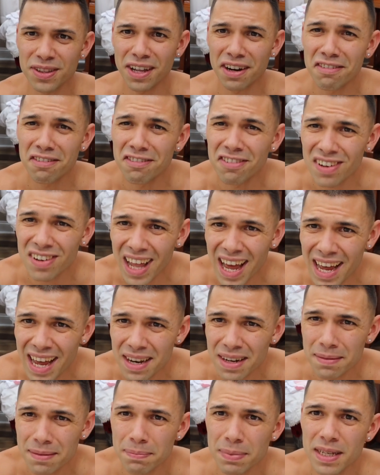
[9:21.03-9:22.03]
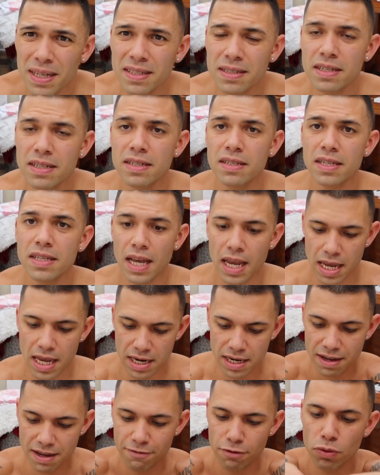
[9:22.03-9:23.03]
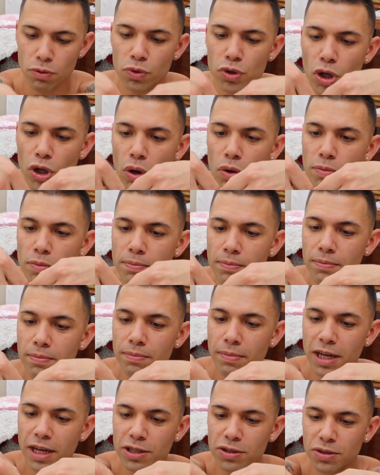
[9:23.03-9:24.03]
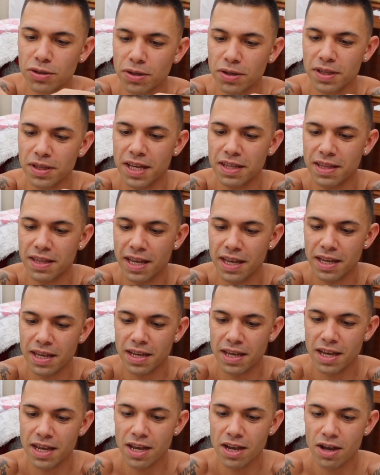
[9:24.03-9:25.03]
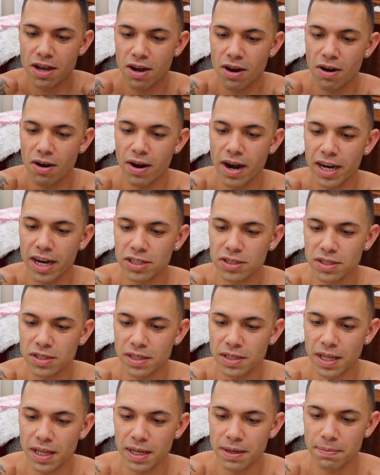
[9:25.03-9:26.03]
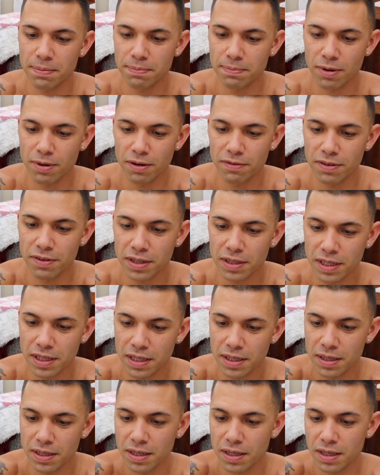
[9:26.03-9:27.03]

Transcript: They're flat pieces, and if you don't make sure that they are actually like perfectly